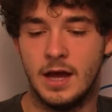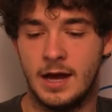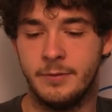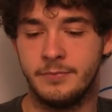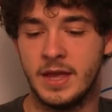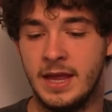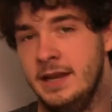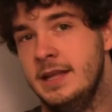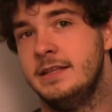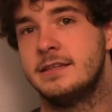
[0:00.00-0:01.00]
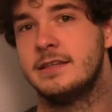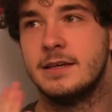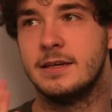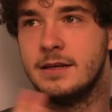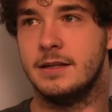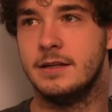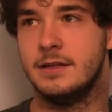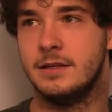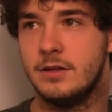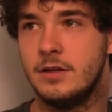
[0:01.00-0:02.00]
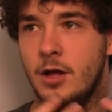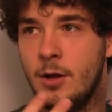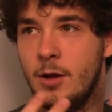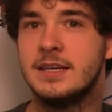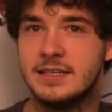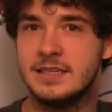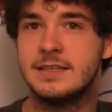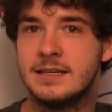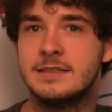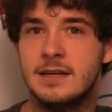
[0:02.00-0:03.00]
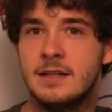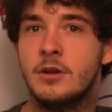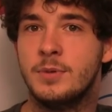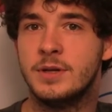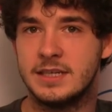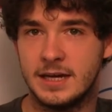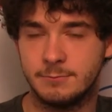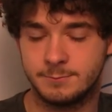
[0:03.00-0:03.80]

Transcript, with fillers: Um, and it's a process that takes a little bit of time.